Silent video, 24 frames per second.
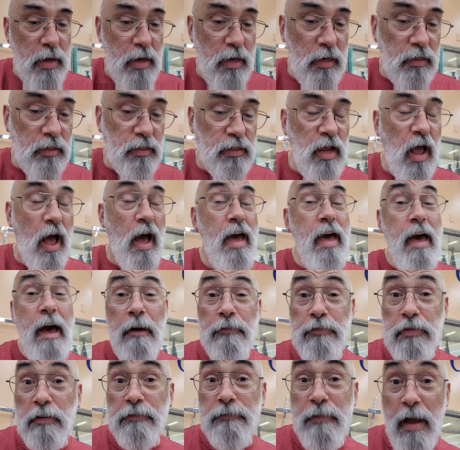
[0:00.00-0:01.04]
a piece. I
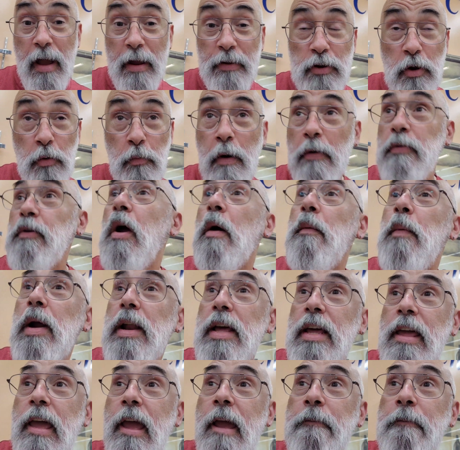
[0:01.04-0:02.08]
have to find out whether I want to